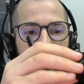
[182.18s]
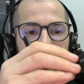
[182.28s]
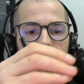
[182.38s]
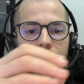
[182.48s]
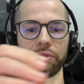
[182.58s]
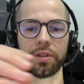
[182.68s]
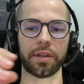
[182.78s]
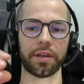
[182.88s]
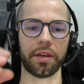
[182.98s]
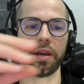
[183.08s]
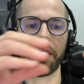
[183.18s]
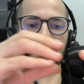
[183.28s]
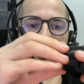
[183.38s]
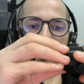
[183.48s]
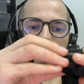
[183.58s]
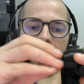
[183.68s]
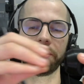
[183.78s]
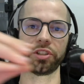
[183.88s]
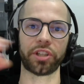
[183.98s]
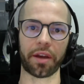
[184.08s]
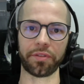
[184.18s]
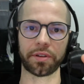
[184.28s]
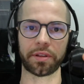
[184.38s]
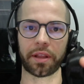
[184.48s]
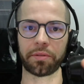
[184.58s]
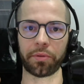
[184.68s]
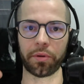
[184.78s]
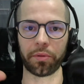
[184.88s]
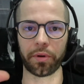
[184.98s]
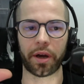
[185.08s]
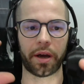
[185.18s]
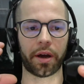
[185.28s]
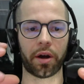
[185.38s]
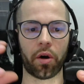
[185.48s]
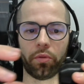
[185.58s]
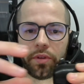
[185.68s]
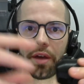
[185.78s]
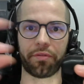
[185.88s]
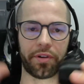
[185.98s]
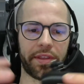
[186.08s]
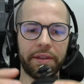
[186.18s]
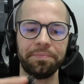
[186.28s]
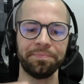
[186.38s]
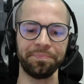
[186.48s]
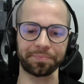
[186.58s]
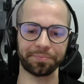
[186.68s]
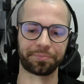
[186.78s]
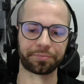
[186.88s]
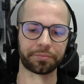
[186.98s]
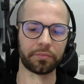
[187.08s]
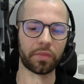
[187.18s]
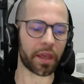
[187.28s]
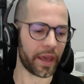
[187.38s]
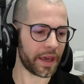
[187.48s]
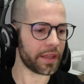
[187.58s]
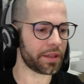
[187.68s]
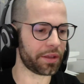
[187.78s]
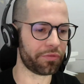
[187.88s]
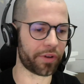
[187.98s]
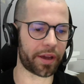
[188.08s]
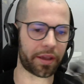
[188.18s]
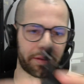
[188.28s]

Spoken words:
be used to the main shaft that will hold everything. And if